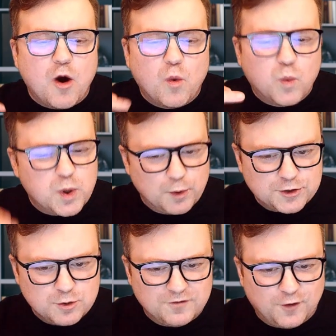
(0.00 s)
We want
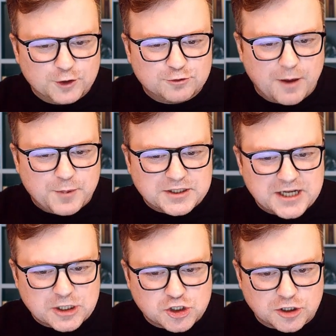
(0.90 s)
to avoid
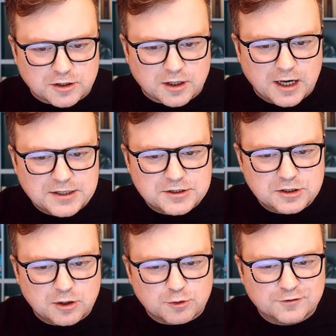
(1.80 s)
repetition. And,
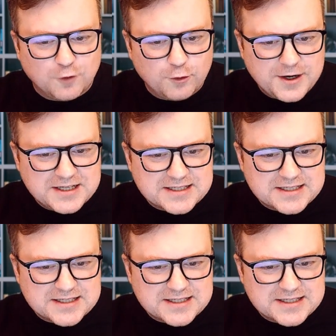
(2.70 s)
you've already